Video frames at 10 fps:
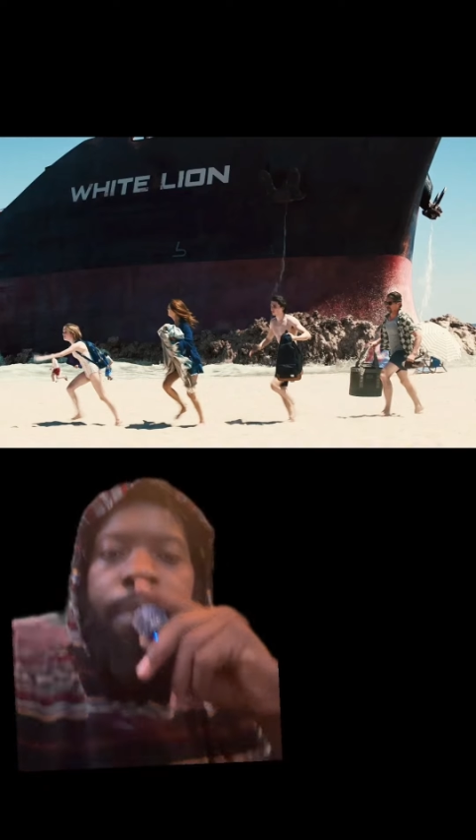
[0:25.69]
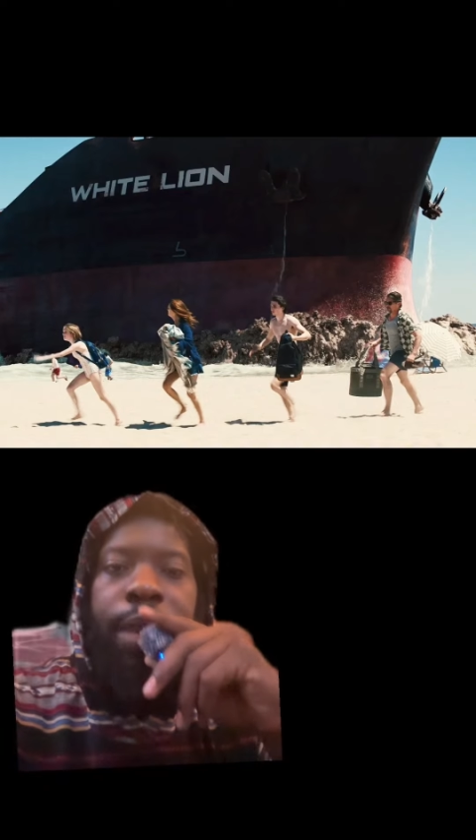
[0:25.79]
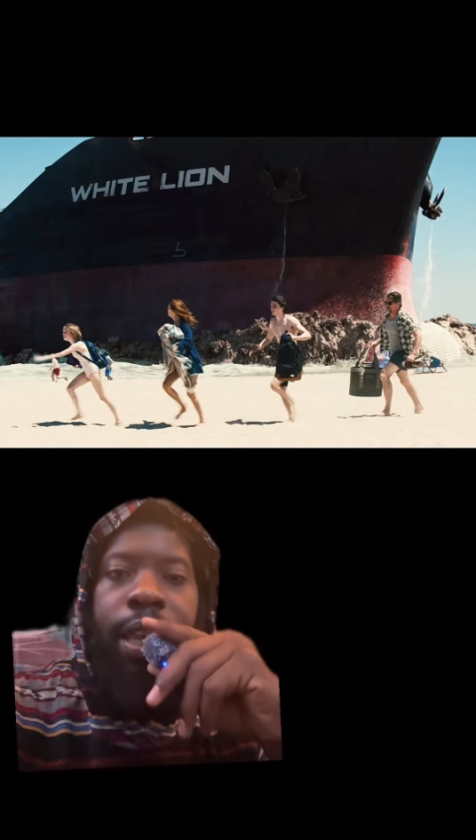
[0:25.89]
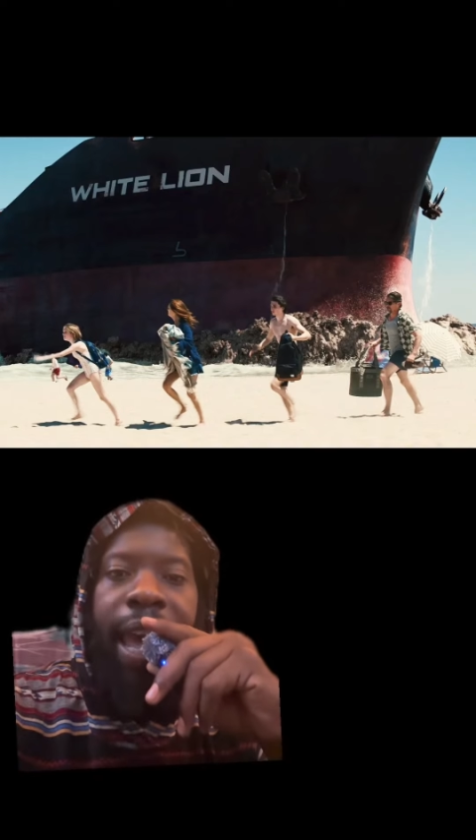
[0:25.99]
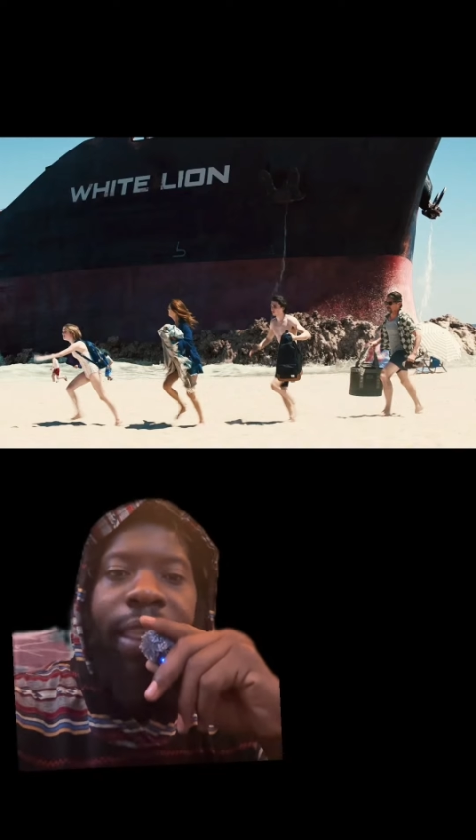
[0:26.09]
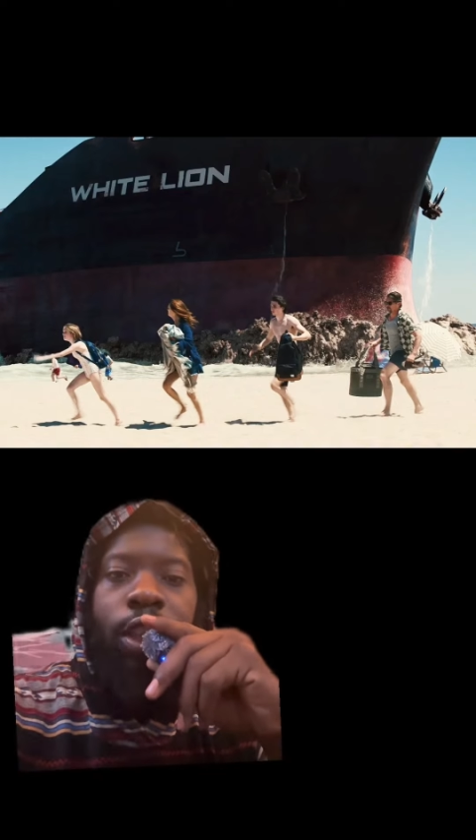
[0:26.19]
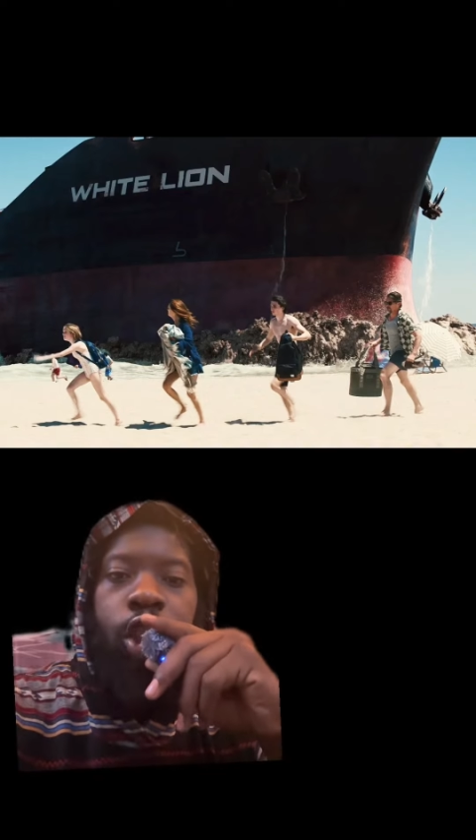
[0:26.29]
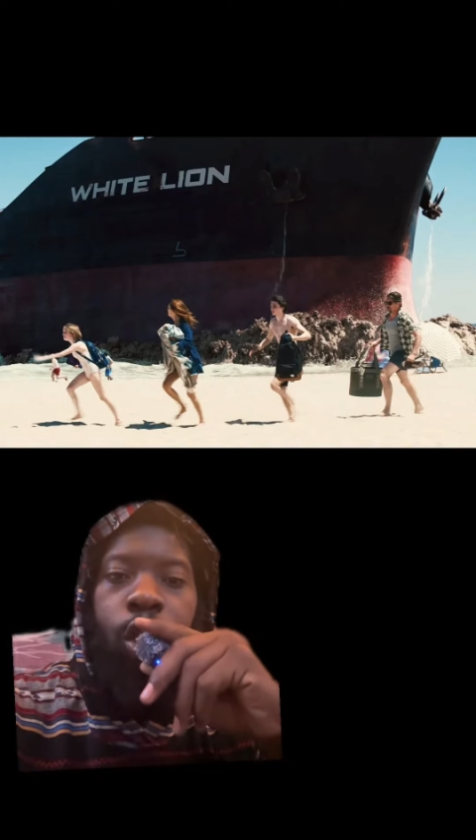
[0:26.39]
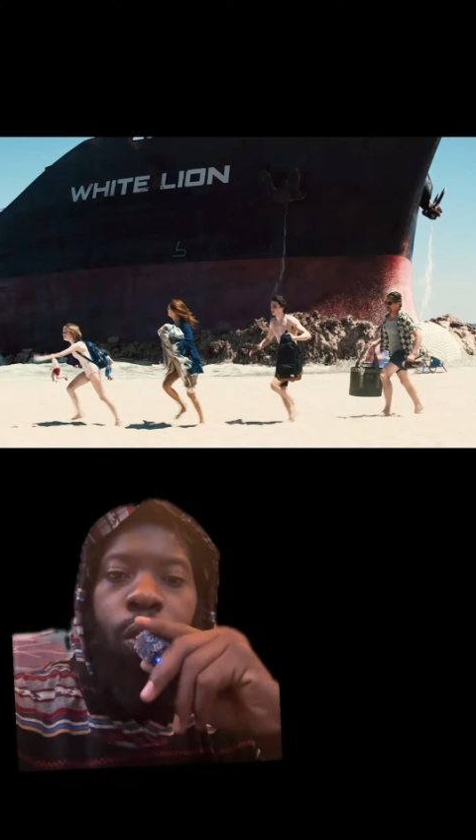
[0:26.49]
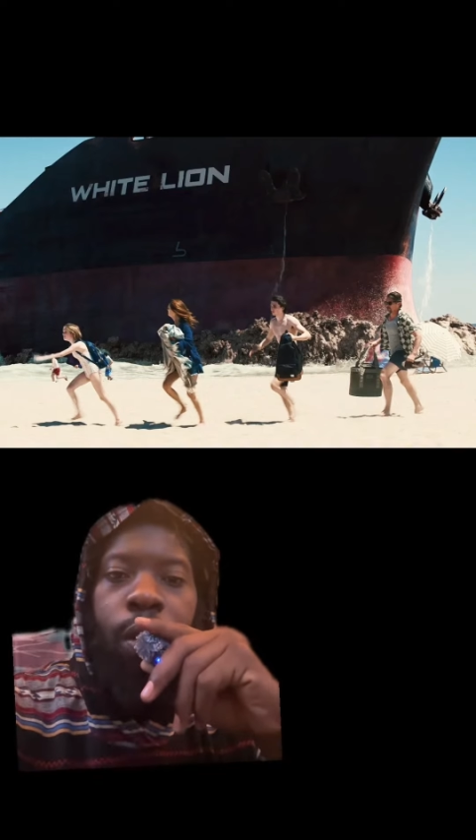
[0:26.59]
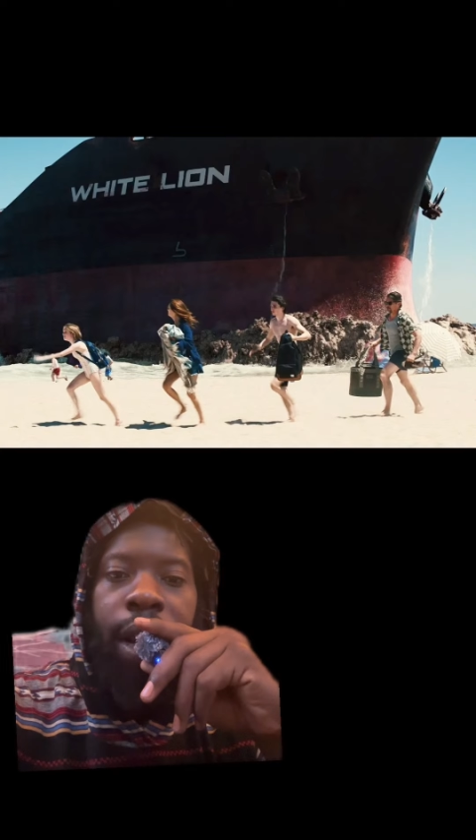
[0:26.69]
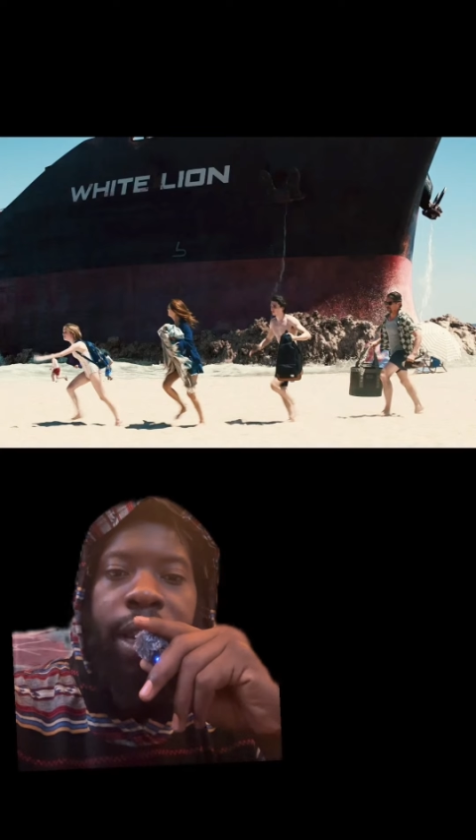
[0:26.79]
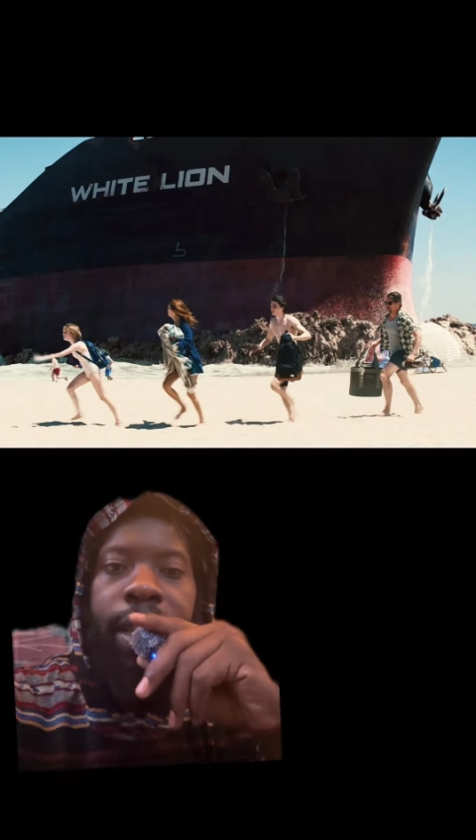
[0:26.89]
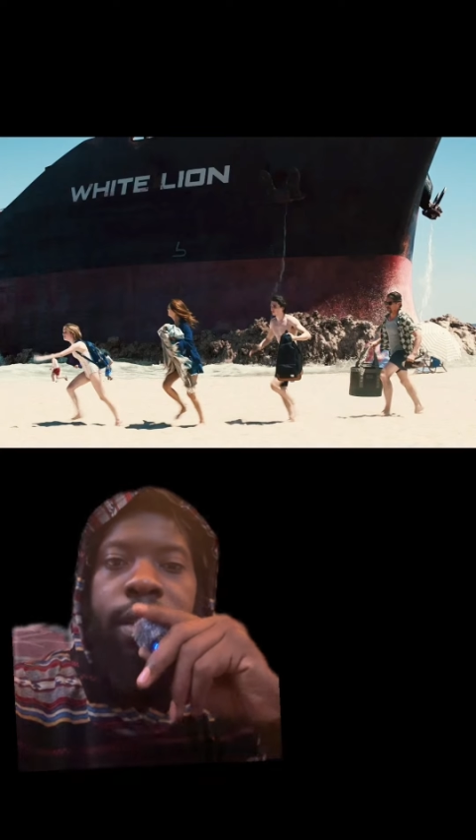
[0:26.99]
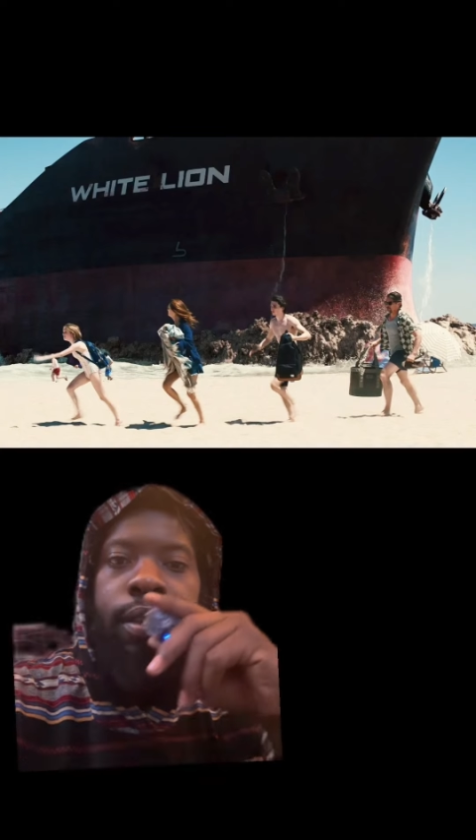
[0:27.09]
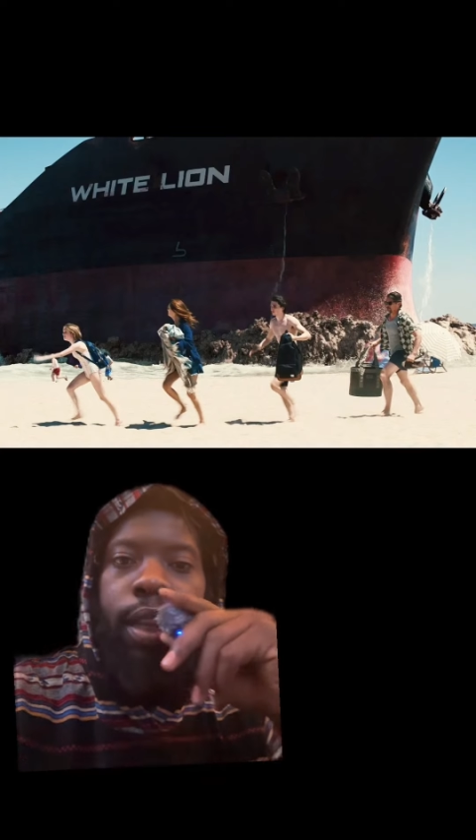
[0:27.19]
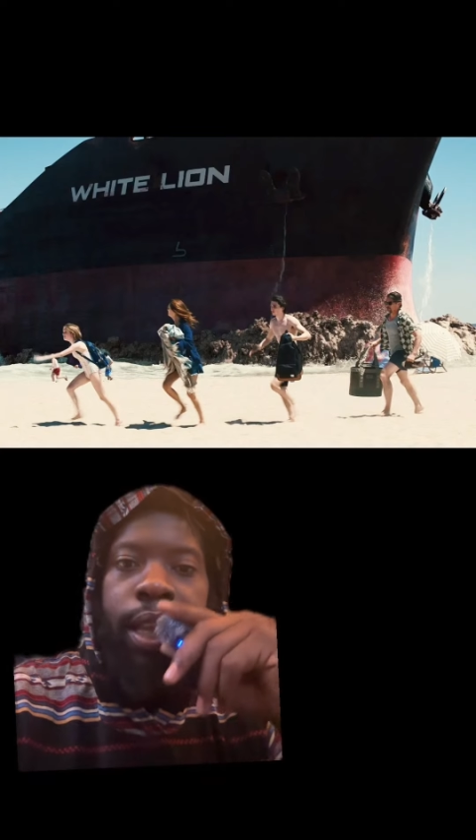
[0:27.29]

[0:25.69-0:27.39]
be at the shore and then